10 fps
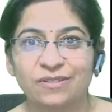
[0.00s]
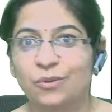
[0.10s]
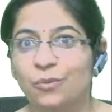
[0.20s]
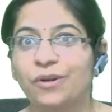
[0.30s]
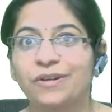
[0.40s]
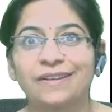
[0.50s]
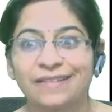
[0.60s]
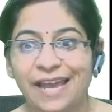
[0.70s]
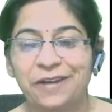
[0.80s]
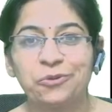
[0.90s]
You want
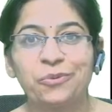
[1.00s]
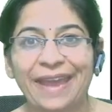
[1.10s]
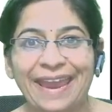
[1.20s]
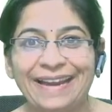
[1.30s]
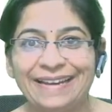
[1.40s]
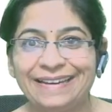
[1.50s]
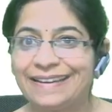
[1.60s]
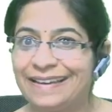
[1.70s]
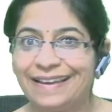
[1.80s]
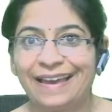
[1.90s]
that to end,
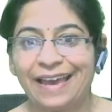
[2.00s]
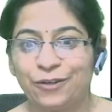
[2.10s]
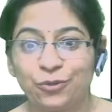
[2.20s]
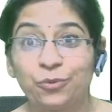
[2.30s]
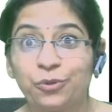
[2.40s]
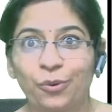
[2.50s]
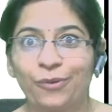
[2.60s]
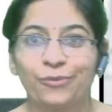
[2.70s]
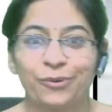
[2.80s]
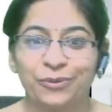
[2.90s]
and you would
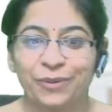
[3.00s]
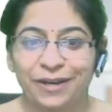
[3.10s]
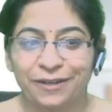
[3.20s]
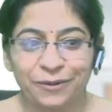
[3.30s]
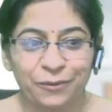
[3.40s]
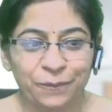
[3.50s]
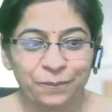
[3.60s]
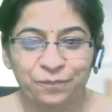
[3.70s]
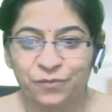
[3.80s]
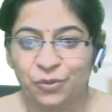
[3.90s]
not want to continue
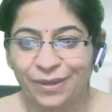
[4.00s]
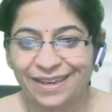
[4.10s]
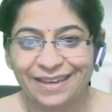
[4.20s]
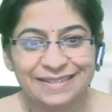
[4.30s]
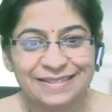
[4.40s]
doing it.